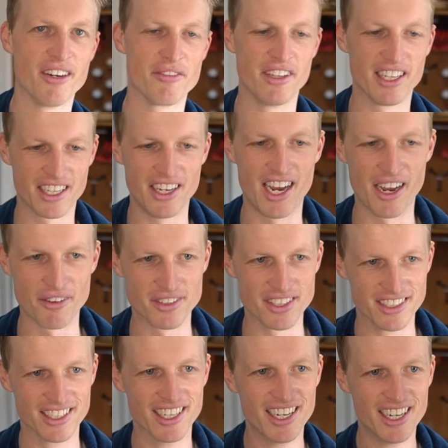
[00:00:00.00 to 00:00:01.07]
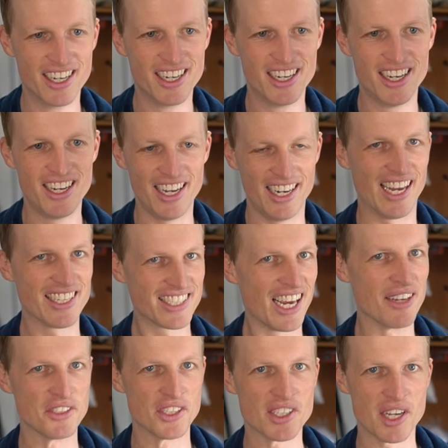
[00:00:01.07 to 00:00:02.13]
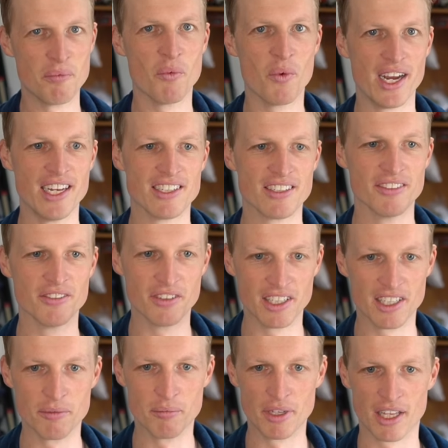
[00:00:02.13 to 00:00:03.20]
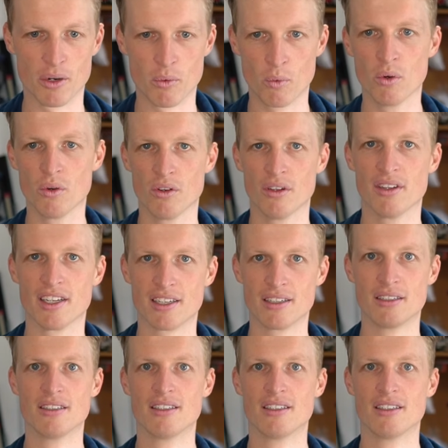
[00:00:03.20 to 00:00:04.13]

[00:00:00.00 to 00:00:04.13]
I feel like it has to have some weight to really be like, whoa, like